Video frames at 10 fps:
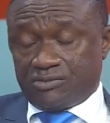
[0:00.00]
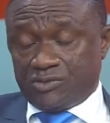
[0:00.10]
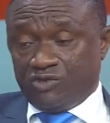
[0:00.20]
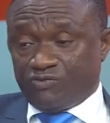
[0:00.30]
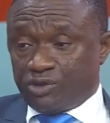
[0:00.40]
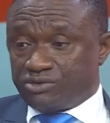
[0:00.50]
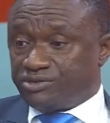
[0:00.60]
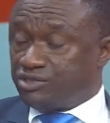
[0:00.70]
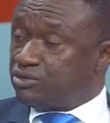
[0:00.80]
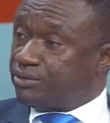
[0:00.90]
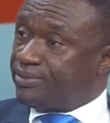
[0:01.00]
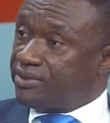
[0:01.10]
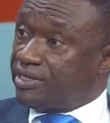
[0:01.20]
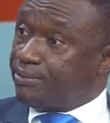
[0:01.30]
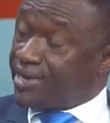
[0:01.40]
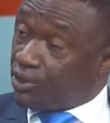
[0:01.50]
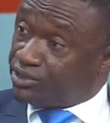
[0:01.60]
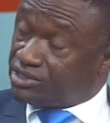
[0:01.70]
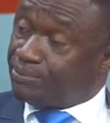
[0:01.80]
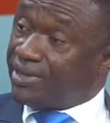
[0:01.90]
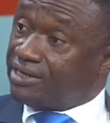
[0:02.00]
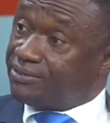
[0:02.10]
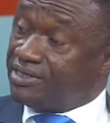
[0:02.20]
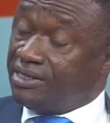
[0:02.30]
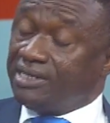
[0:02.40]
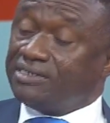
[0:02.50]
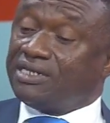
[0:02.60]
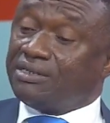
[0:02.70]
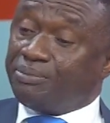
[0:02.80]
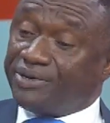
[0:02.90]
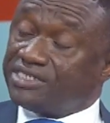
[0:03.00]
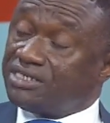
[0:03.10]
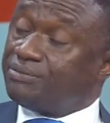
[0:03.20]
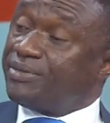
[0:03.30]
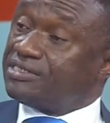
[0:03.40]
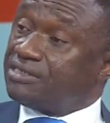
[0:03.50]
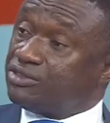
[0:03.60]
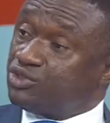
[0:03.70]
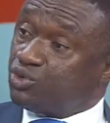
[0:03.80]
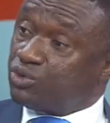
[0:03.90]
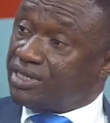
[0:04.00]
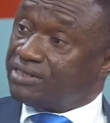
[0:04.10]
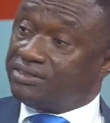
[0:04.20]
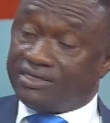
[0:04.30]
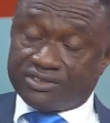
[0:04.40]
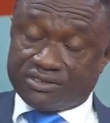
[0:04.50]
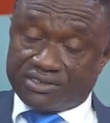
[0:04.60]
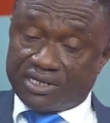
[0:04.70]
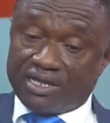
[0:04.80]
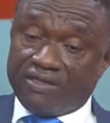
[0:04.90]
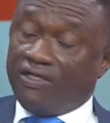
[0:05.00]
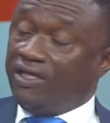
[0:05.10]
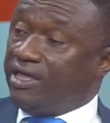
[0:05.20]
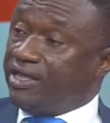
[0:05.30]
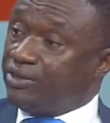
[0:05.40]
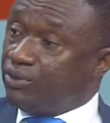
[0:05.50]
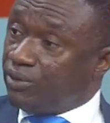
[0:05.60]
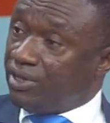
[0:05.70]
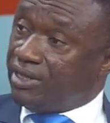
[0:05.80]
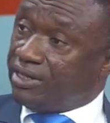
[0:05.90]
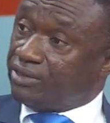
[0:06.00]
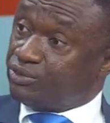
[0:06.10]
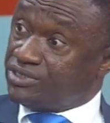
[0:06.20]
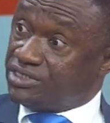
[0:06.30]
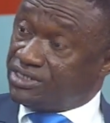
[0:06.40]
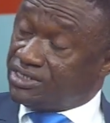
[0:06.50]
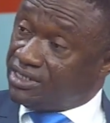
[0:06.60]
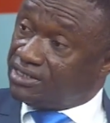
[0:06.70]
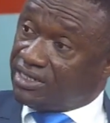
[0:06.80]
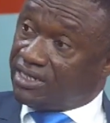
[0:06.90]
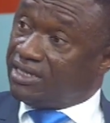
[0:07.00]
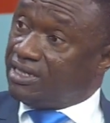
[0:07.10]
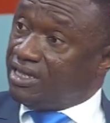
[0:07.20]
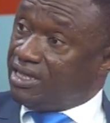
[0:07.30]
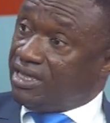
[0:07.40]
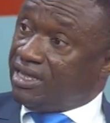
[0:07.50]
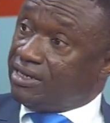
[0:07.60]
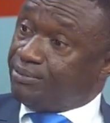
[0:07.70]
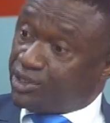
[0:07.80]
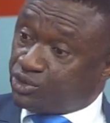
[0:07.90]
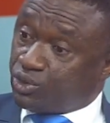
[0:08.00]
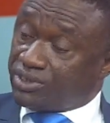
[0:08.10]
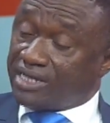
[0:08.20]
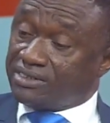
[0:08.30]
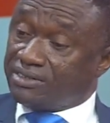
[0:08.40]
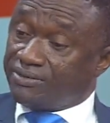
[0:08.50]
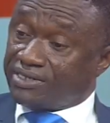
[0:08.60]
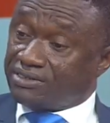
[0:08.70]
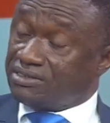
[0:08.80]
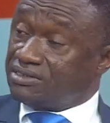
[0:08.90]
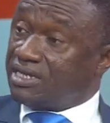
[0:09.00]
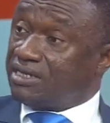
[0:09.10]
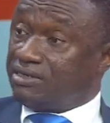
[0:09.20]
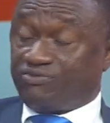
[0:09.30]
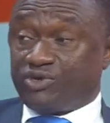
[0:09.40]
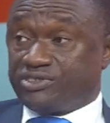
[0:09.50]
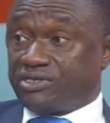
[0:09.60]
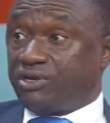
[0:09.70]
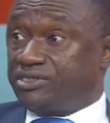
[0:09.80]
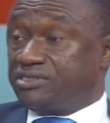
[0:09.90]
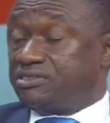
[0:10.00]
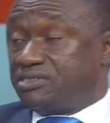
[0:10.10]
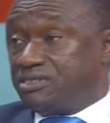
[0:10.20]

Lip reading: of course, written to the minority in Parliament, that the president must ensure that there is, inquisition in there and make sure that the right thing is done, the forensic audit.